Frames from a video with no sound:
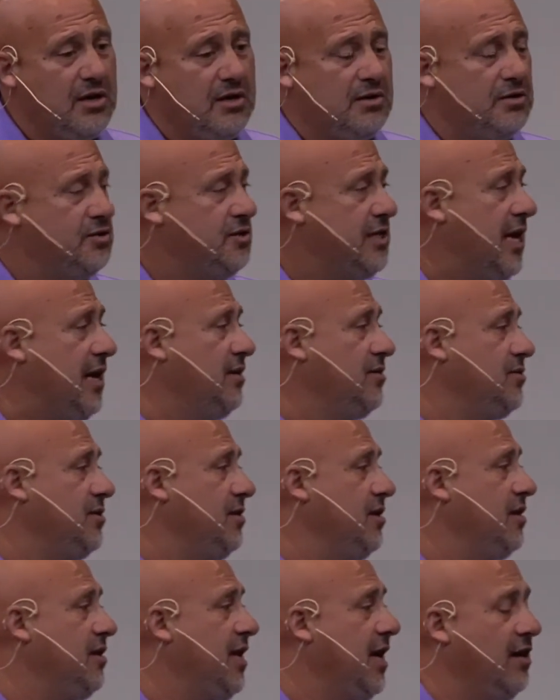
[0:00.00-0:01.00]
Shannon's an
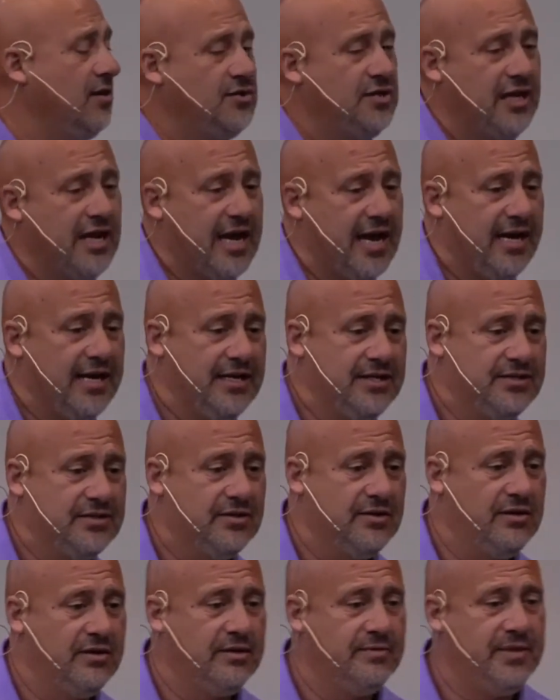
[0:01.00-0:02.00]
intelligent guy, and he's going
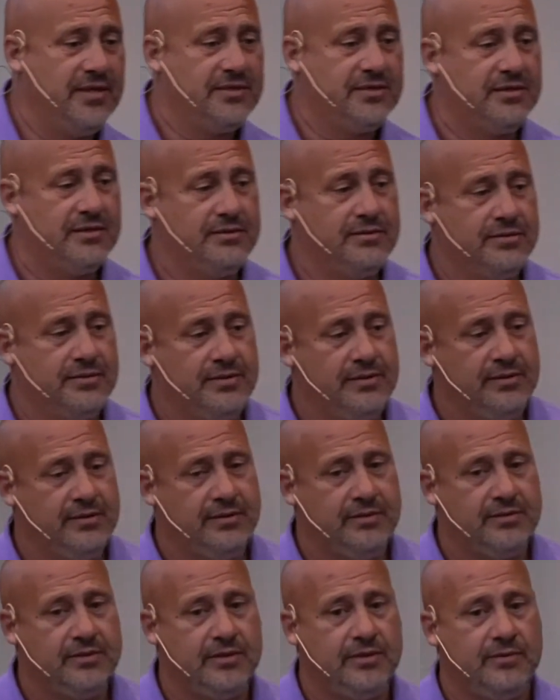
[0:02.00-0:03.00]
to look at me and said, he
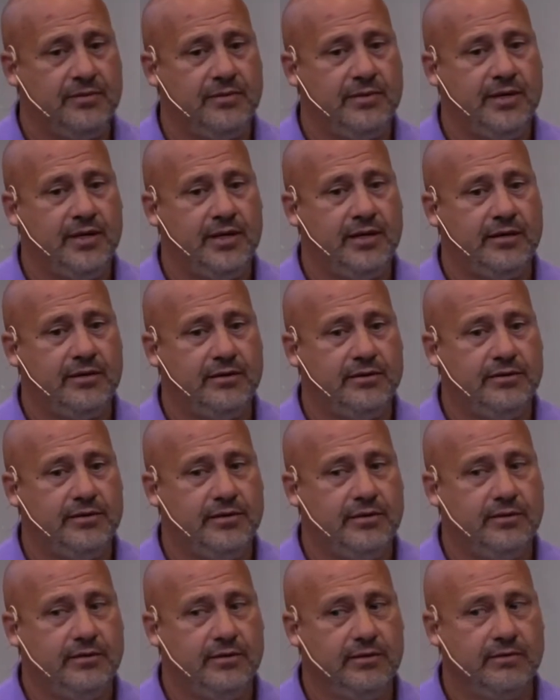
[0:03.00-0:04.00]
is a whacked
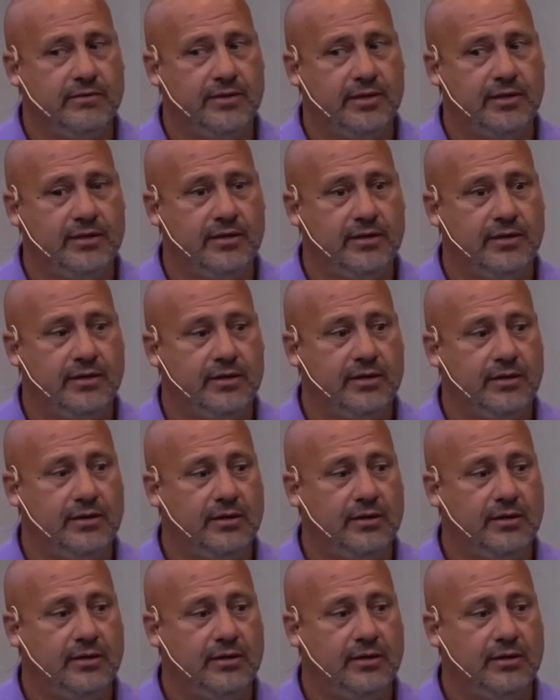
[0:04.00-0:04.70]
joker right there.